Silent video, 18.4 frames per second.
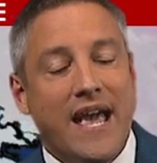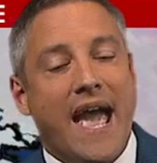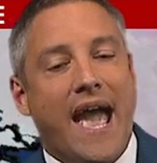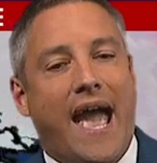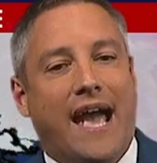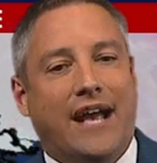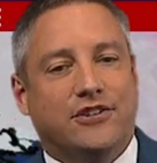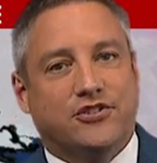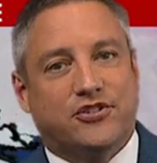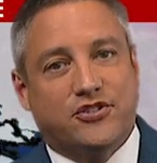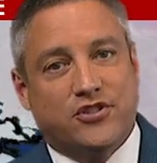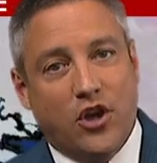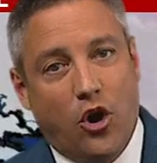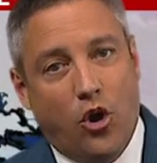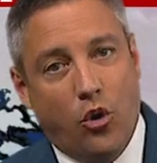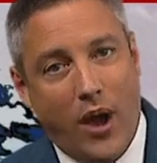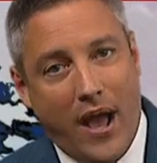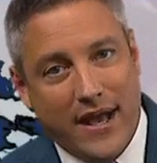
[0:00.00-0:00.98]
And
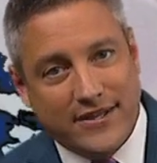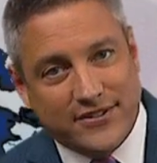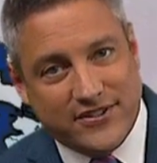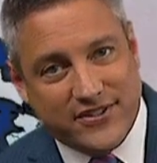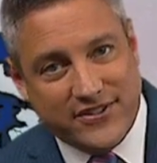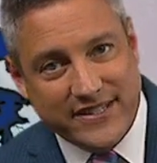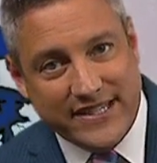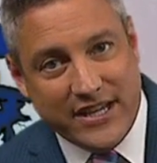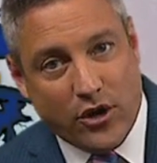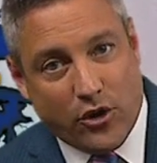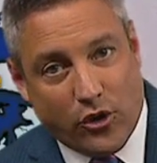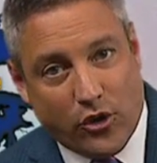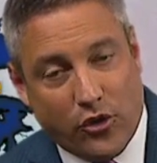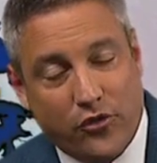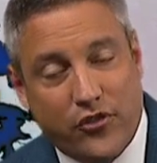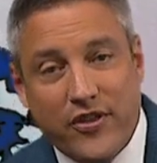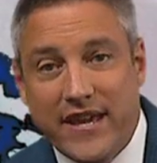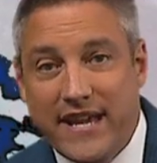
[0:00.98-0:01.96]
so as the
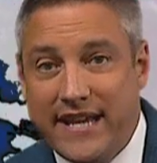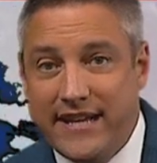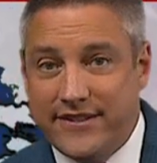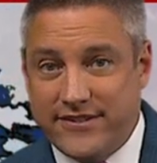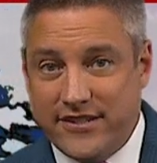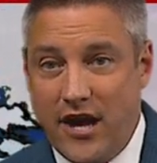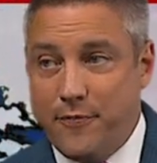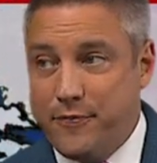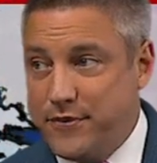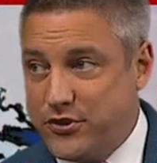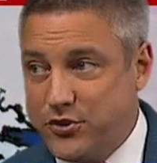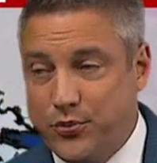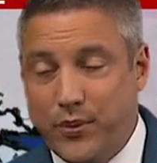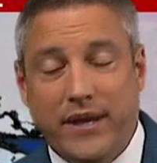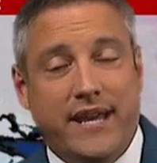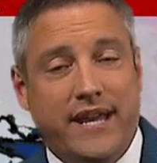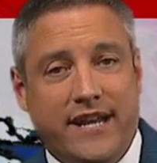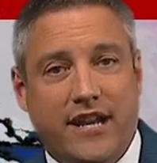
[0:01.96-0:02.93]
Earth heats up, as
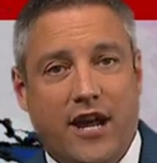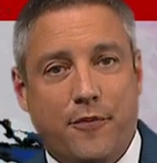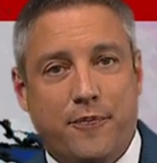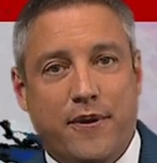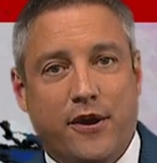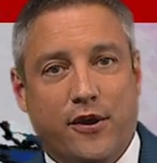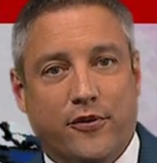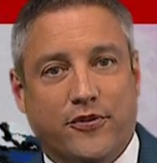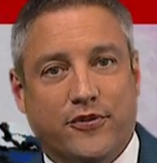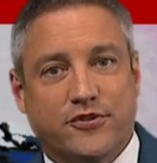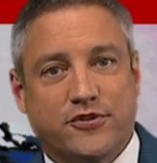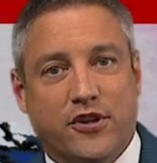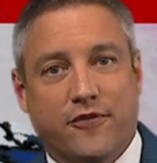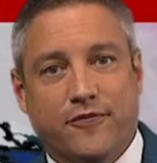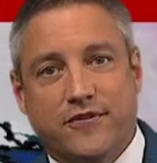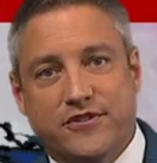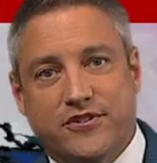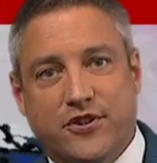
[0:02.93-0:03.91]
we heat up here at the
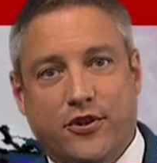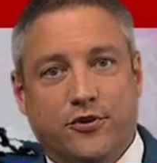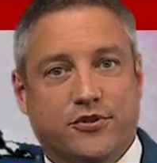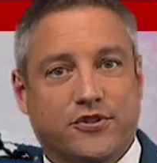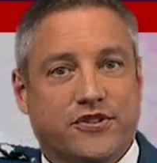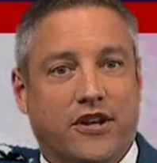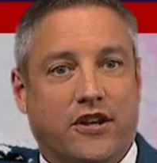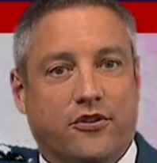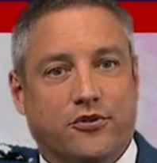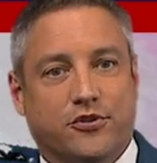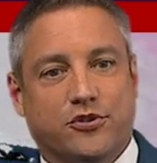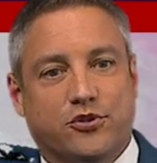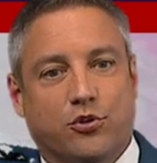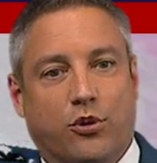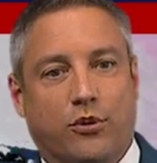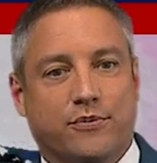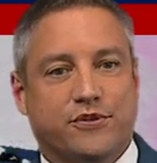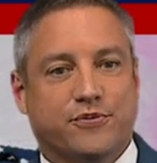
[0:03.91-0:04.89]
surface, those
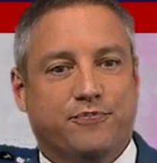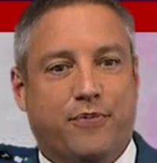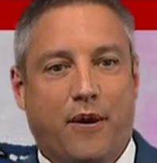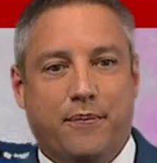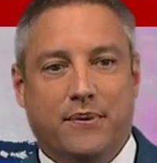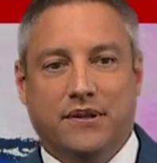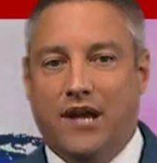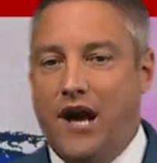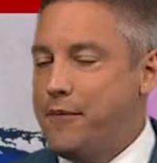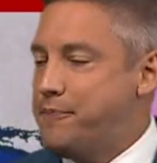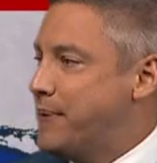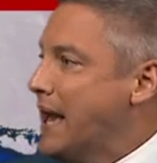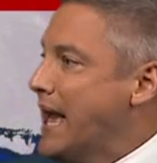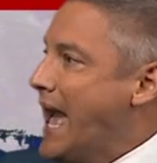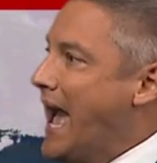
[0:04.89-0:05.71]
thunderstorms bubble up.